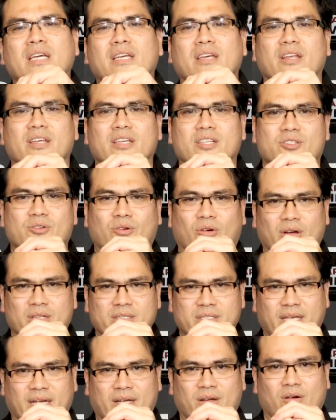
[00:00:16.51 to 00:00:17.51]
your
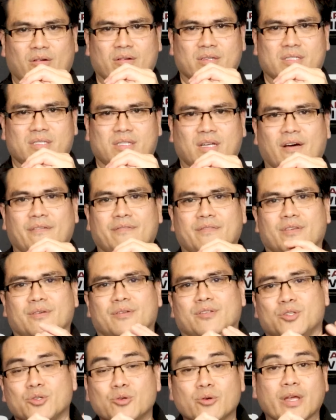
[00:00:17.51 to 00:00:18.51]
Tritons, that kind of stuff,
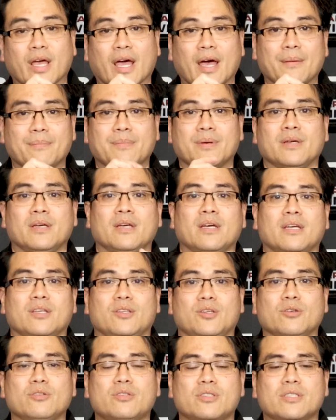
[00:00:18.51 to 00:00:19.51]
your dual cab
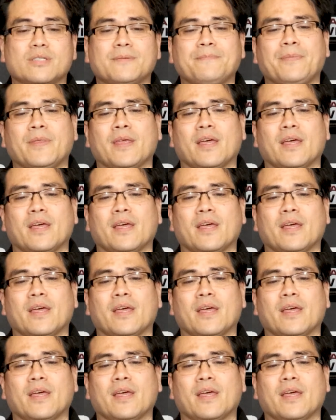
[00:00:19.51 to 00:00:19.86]
utes.